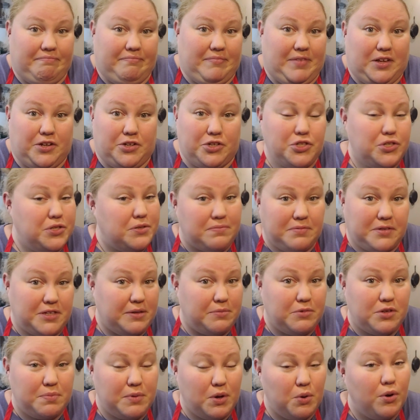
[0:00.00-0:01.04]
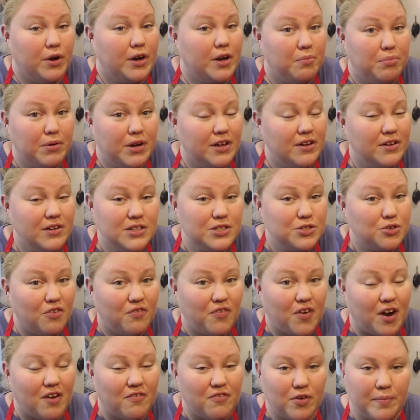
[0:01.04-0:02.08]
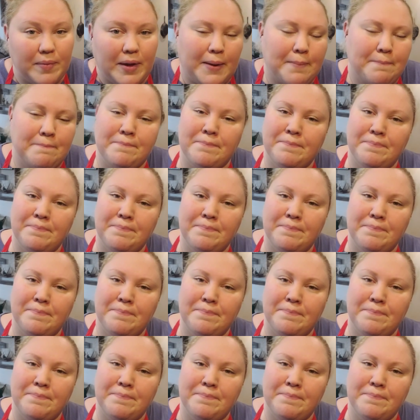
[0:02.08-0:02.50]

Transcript: it seems to be working pretty good so far for me.